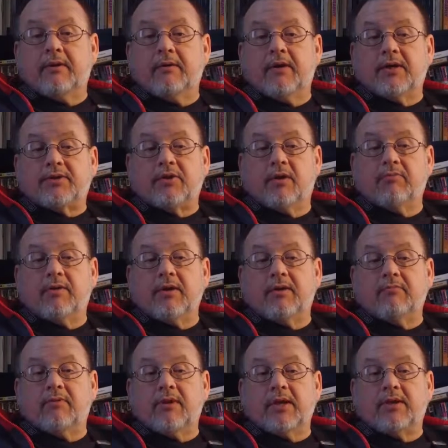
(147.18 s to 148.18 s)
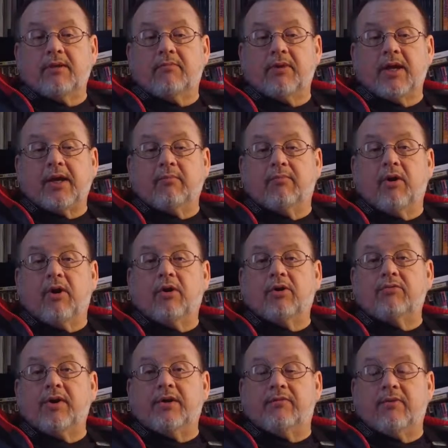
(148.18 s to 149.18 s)
it's called like a ball
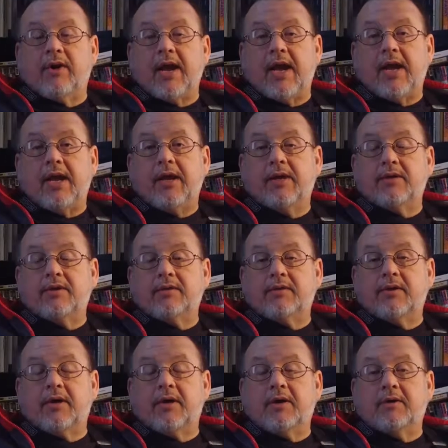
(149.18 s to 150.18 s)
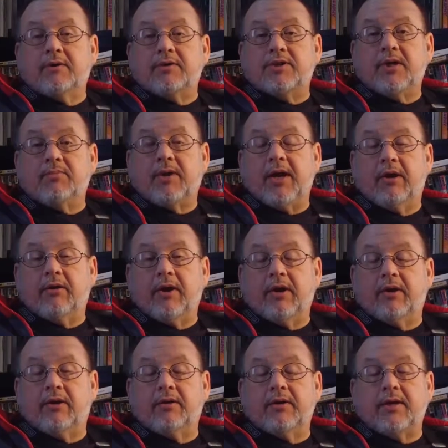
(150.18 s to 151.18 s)
grid array chip
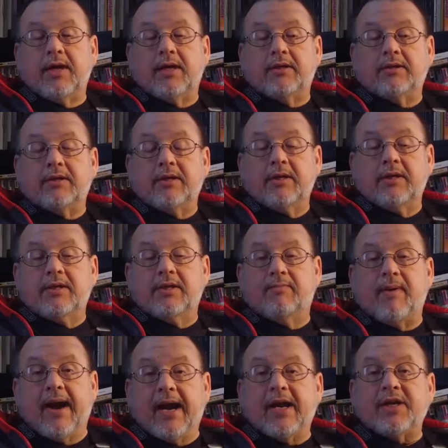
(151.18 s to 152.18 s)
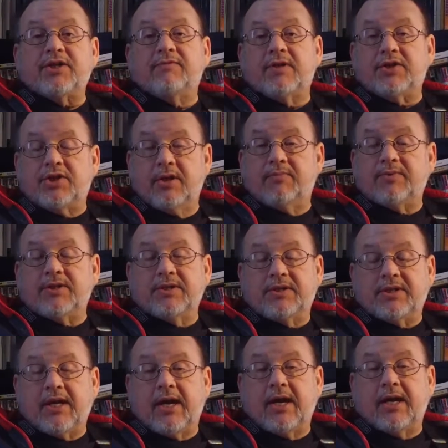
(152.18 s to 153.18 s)
carrier, and the package of the chips
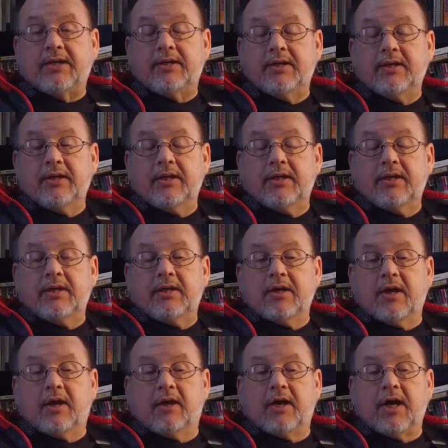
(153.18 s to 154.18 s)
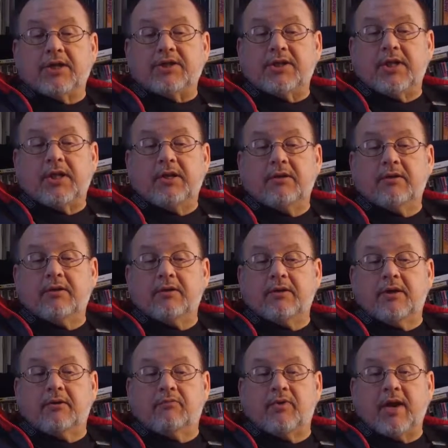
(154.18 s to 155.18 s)
inside are actually
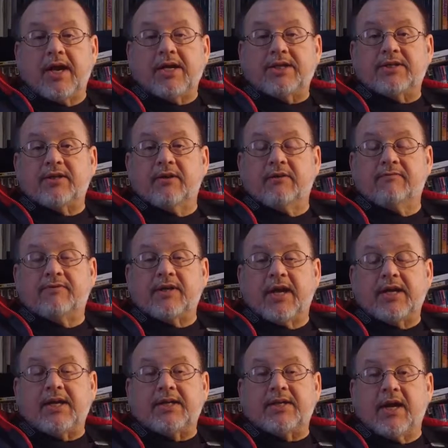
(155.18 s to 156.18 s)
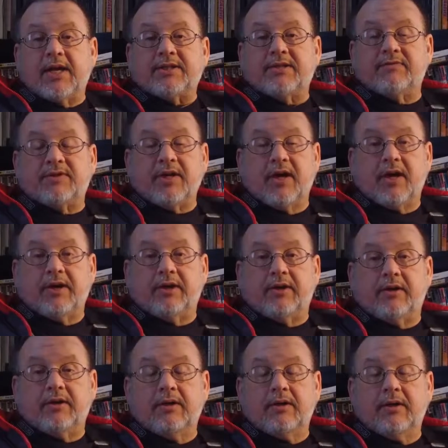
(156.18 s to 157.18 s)
arrays of tiny dots of
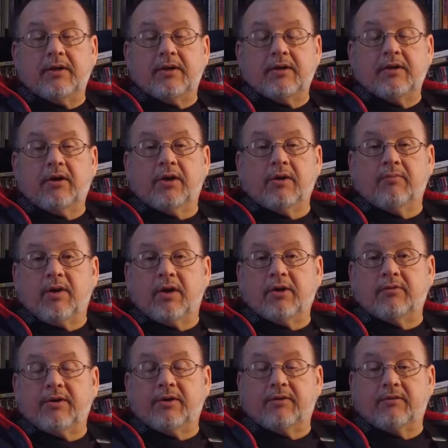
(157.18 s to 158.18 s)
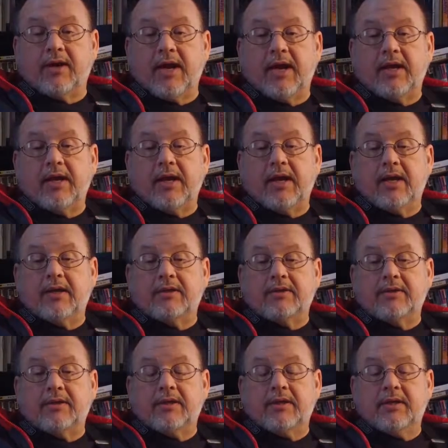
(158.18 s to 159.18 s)
solder called a ball grid array,
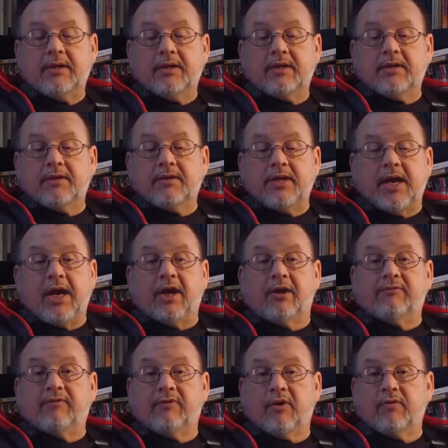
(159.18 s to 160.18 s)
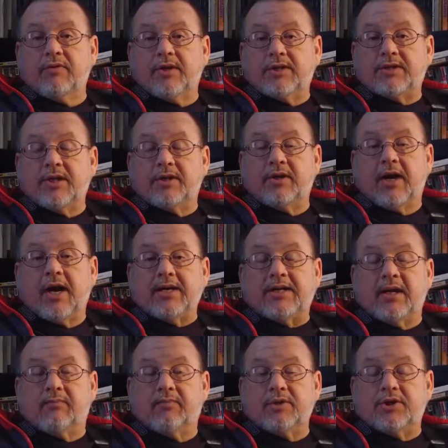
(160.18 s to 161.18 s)
and they airflow this under high
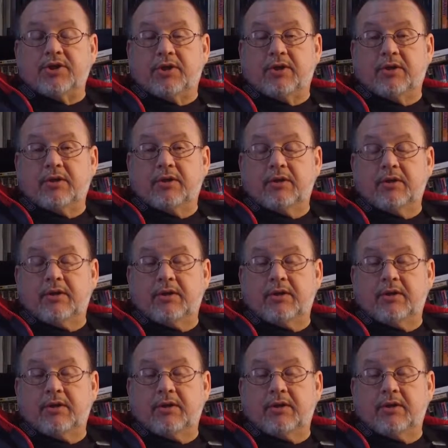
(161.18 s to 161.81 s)
temperature